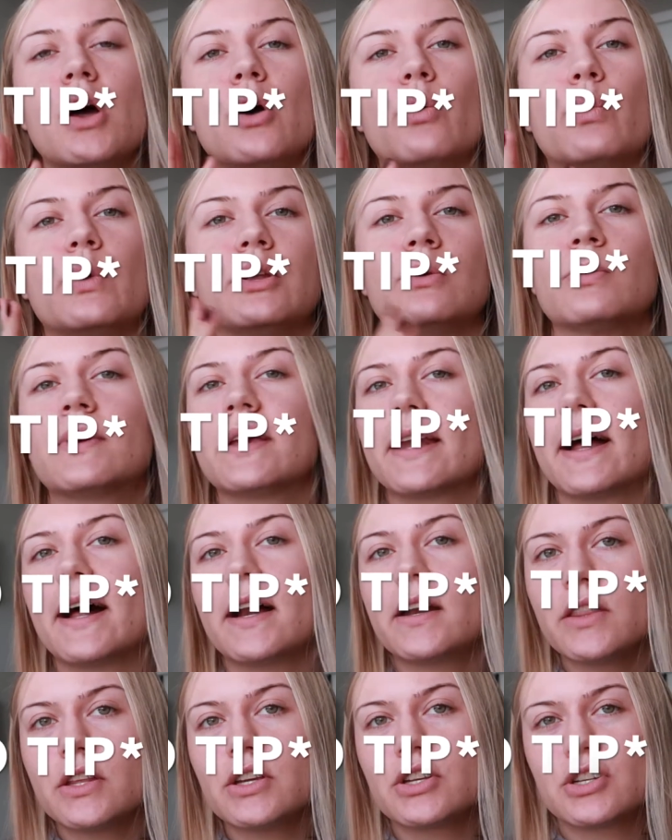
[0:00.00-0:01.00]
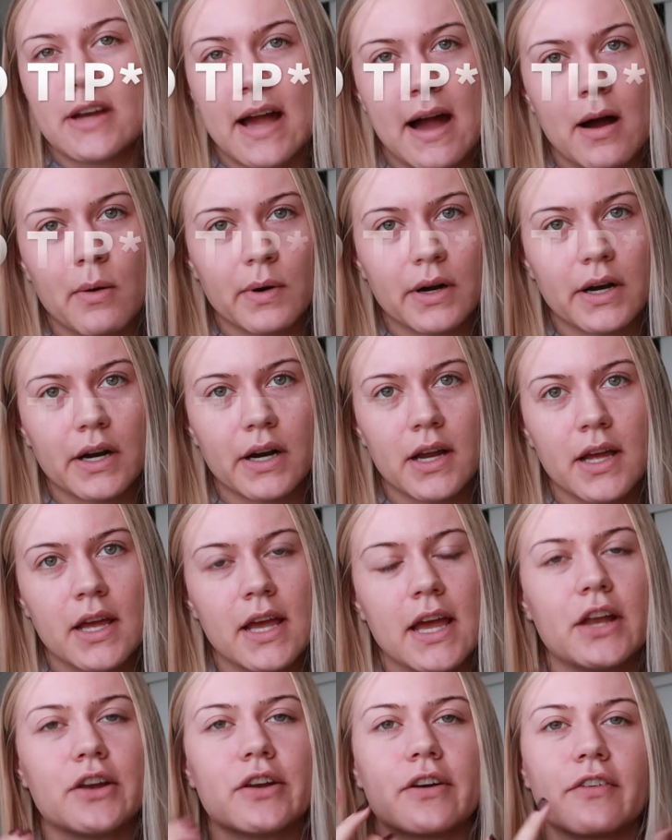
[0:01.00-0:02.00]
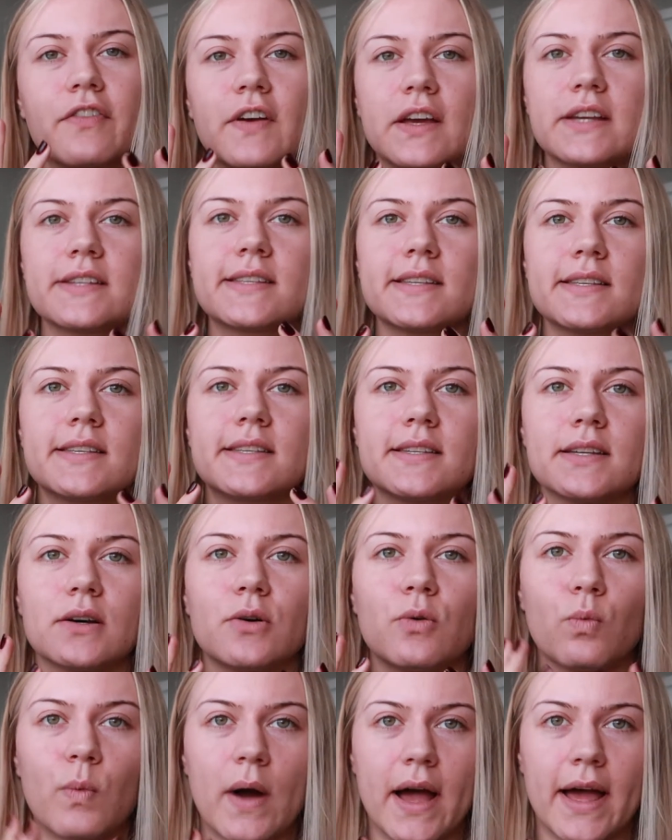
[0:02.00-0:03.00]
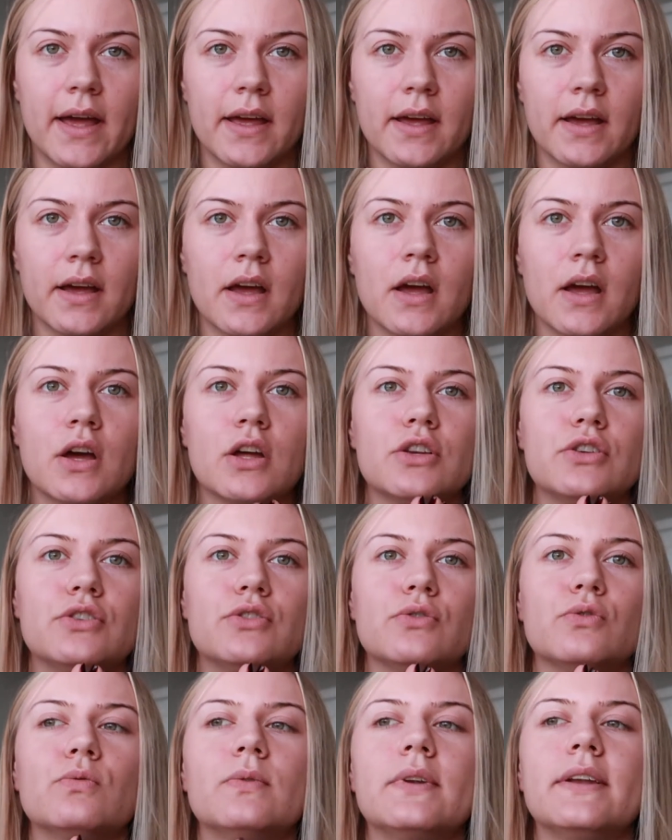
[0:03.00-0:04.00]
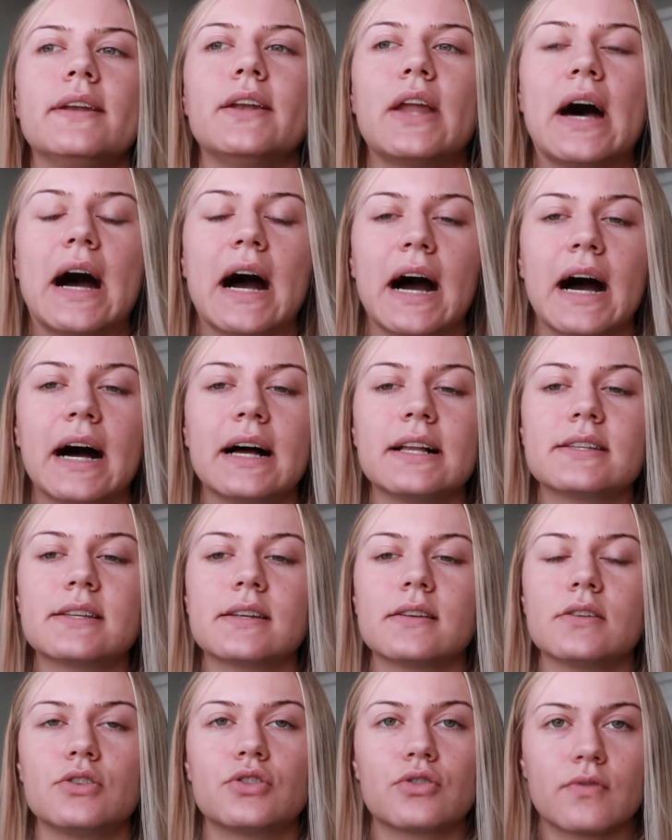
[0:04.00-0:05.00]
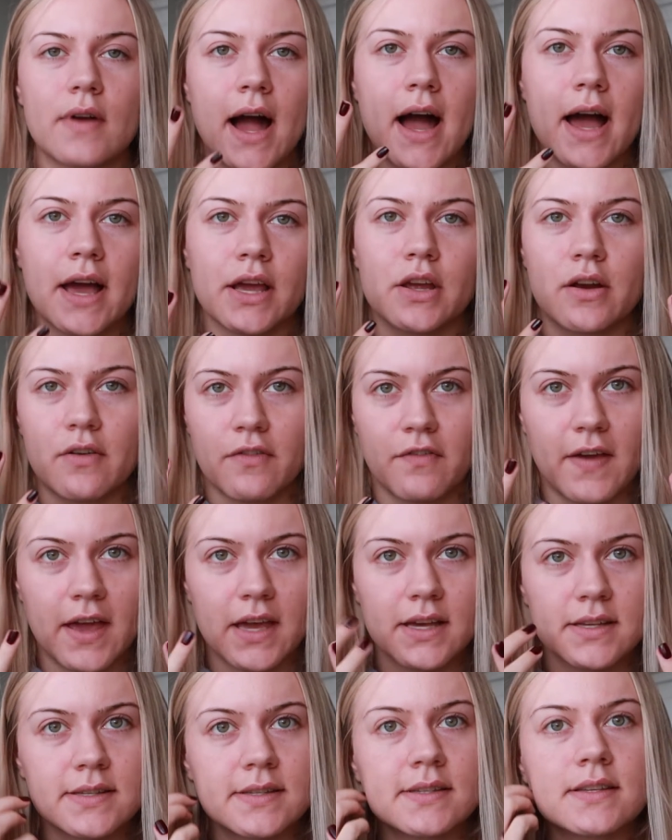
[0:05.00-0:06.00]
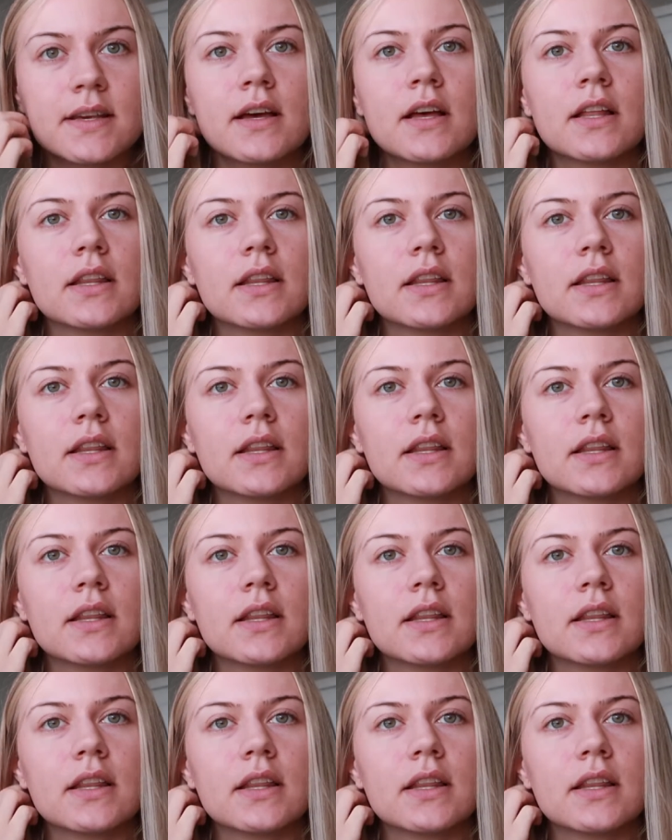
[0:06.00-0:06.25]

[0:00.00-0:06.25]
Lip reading: When you get out of the shower and your face is still wet, do not dry your face.